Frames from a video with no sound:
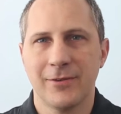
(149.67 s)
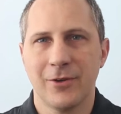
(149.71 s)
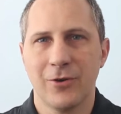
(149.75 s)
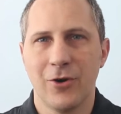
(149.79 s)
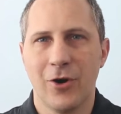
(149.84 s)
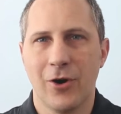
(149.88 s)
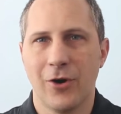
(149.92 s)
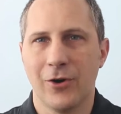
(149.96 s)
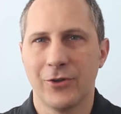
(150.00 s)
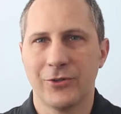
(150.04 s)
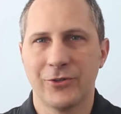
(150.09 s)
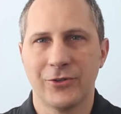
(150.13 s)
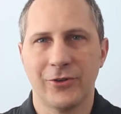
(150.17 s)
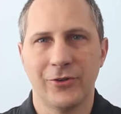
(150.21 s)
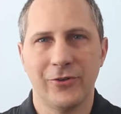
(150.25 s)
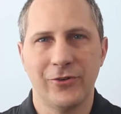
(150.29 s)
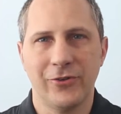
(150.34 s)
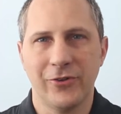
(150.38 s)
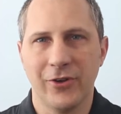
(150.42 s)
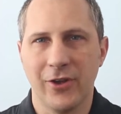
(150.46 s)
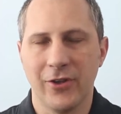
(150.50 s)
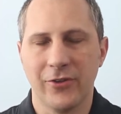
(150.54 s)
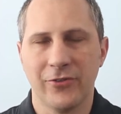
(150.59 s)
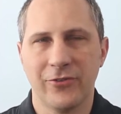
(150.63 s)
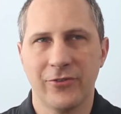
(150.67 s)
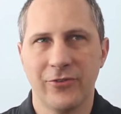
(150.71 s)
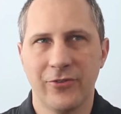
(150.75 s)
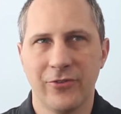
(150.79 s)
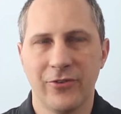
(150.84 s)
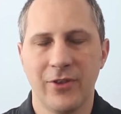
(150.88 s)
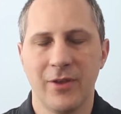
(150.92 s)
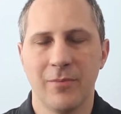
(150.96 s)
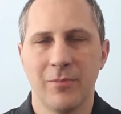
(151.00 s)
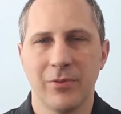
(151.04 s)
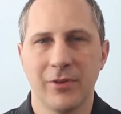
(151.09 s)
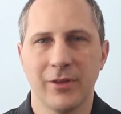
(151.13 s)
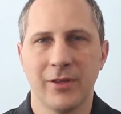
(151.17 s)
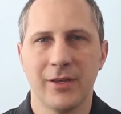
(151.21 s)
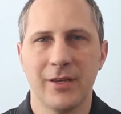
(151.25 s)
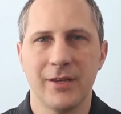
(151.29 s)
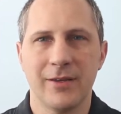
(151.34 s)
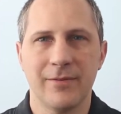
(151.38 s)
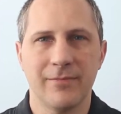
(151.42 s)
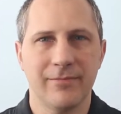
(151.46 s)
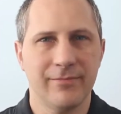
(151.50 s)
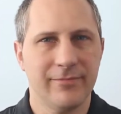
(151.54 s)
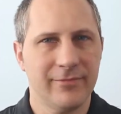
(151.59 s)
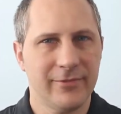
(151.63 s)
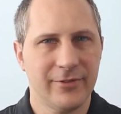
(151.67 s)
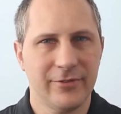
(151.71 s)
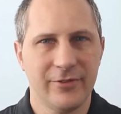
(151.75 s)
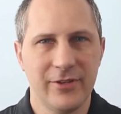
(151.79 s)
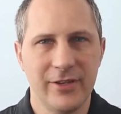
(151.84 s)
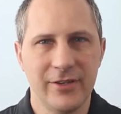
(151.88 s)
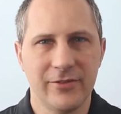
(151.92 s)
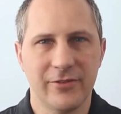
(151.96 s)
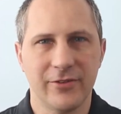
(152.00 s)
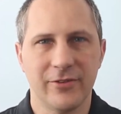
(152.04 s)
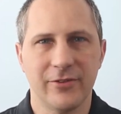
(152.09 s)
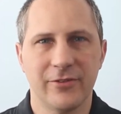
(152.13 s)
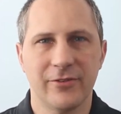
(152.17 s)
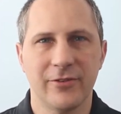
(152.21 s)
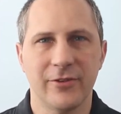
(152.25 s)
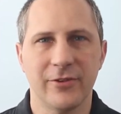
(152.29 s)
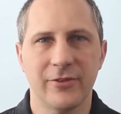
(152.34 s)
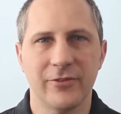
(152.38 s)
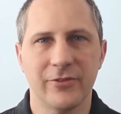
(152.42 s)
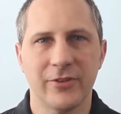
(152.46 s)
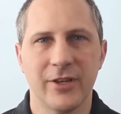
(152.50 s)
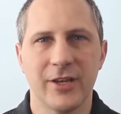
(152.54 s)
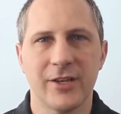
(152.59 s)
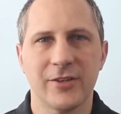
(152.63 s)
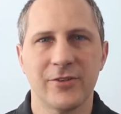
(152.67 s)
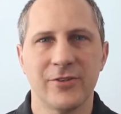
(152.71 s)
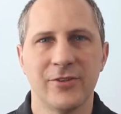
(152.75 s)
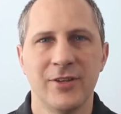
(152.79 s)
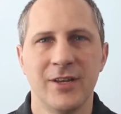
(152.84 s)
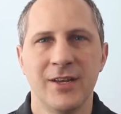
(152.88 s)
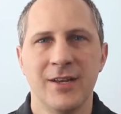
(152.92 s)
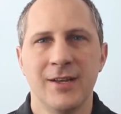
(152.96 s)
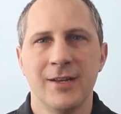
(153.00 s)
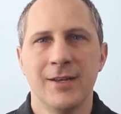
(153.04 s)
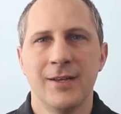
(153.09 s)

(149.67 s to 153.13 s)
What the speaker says: culture just simply ceases to exist.